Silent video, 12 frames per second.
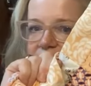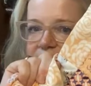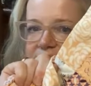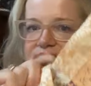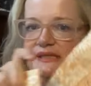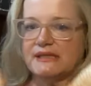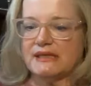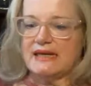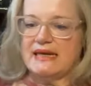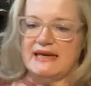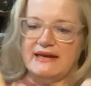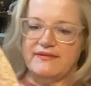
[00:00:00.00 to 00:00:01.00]
a
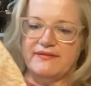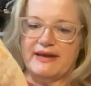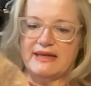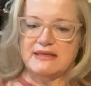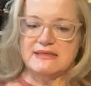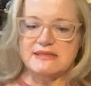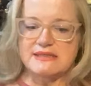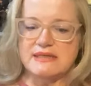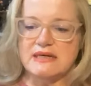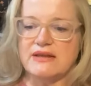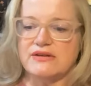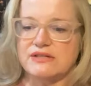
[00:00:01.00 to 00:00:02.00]
sleeve, and this is
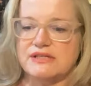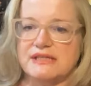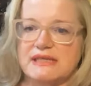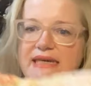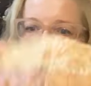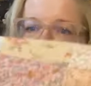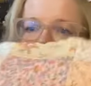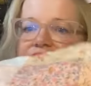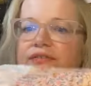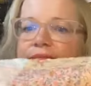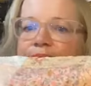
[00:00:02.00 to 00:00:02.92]
another sleeve.